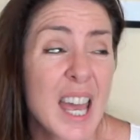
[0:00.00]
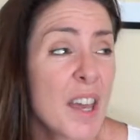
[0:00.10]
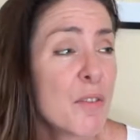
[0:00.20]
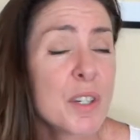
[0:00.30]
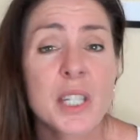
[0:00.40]

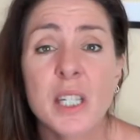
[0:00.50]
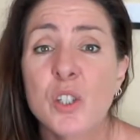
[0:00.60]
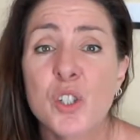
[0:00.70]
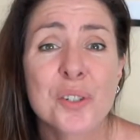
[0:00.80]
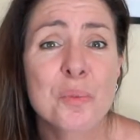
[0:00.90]
Everything
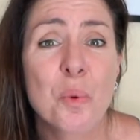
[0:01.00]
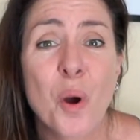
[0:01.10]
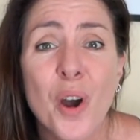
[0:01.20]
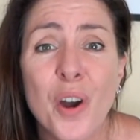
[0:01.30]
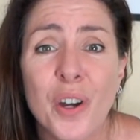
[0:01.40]
is just
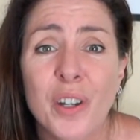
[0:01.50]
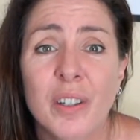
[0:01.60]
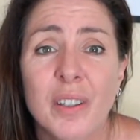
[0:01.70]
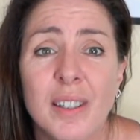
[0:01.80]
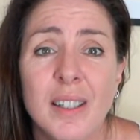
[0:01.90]
work.
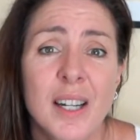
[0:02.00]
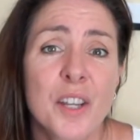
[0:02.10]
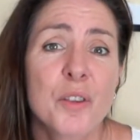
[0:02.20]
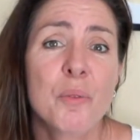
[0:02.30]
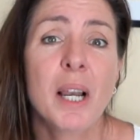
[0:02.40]

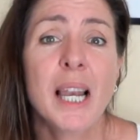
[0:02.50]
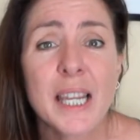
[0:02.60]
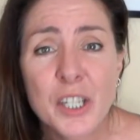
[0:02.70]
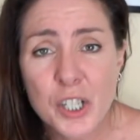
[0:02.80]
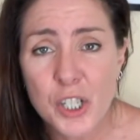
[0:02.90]
The
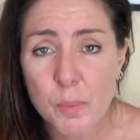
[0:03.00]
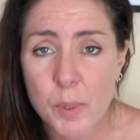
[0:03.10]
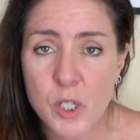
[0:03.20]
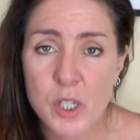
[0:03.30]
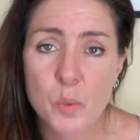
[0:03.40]
relationship
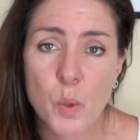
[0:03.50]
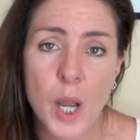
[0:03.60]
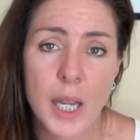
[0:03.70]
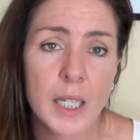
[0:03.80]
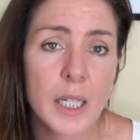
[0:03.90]
is just
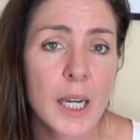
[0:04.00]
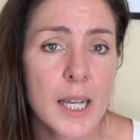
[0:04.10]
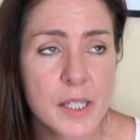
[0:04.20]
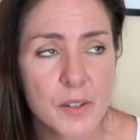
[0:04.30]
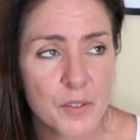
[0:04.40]
work and
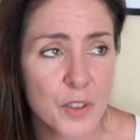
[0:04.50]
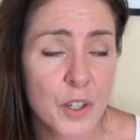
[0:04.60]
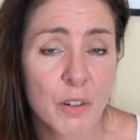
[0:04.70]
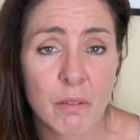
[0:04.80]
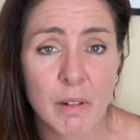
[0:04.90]
less of
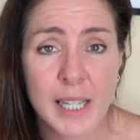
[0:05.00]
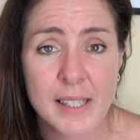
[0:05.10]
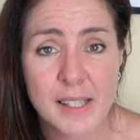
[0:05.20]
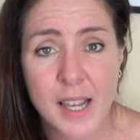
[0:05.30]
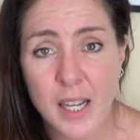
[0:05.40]
the
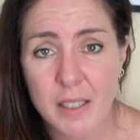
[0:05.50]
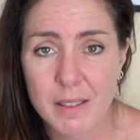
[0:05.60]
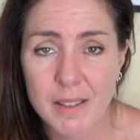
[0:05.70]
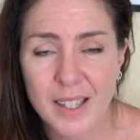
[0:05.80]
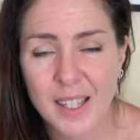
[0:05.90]
great
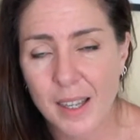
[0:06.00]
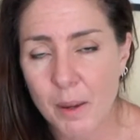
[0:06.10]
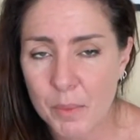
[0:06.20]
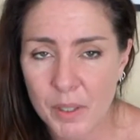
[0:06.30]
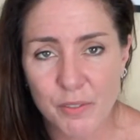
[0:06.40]
sex and the
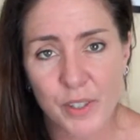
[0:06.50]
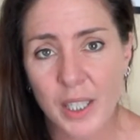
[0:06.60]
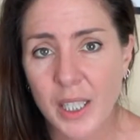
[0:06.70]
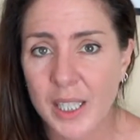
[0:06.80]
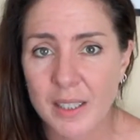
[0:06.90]
yummy
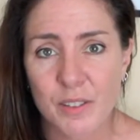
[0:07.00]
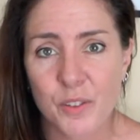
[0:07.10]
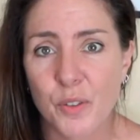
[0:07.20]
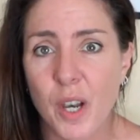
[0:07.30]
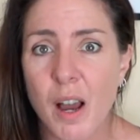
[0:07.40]
feelings
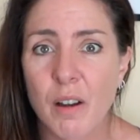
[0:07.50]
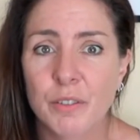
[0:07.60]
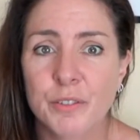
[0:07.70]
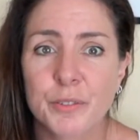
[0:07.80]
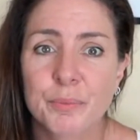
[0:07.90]
of
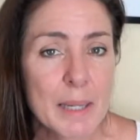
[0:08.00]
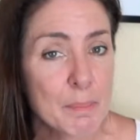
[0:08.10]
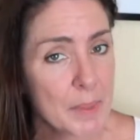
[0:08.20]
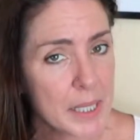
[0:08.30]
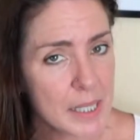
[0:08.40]
love.
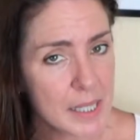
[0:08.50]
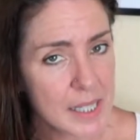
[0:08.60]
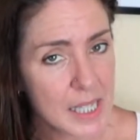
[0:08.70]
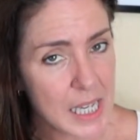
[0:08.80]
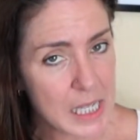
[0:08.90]
That
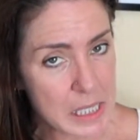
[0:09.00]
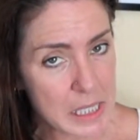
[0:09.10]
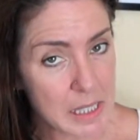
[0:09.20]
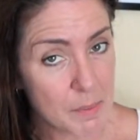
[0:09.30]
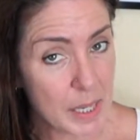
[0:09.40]
business
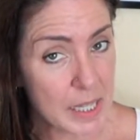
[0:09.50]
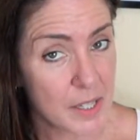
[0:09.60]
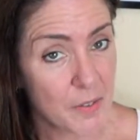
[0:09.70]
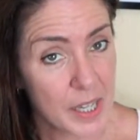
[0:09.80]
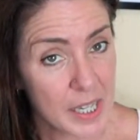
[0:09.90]
isn't the
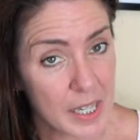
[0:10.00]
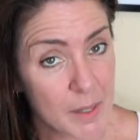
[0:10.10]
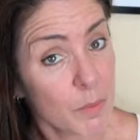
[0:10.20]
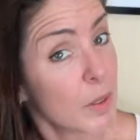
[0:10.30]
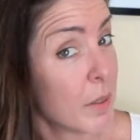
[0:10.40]
passive
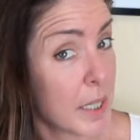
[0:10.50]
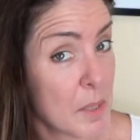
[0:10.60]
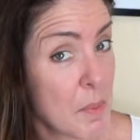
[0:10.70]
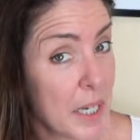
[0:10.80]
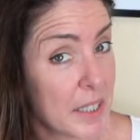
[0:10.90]
income you
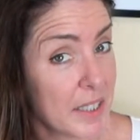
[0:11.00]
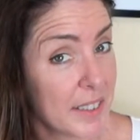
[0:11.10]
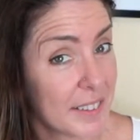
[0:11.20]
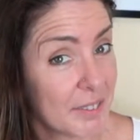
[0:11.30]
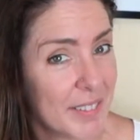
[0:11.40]
expected.